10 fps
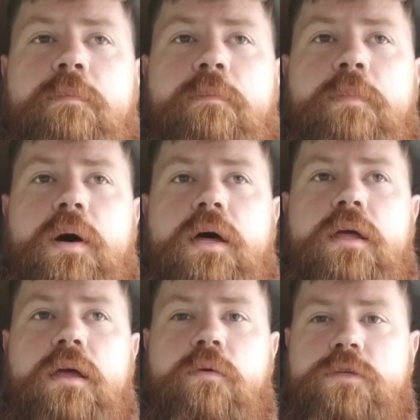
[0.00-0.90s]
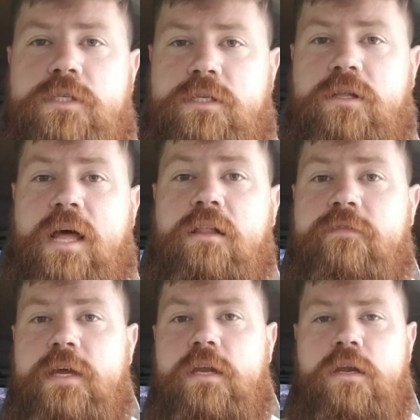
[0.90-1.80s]
but it was still
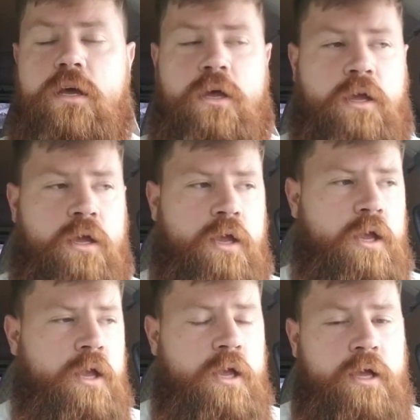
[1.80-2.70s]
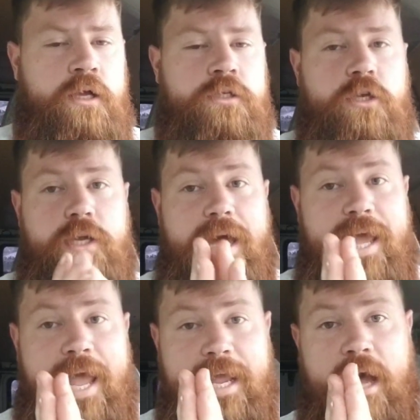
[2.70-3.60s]
elevated. So you got to
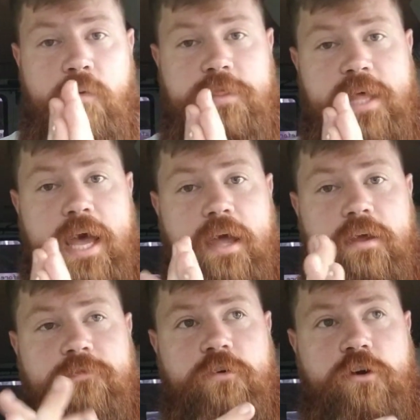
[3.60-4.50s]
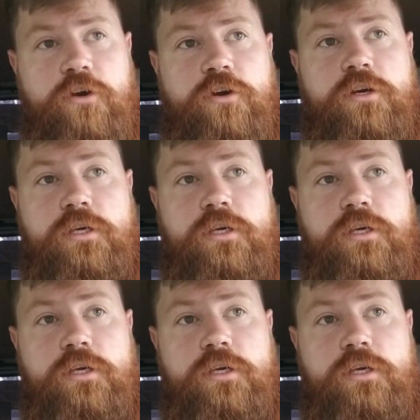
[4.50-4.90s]
hang out with that for,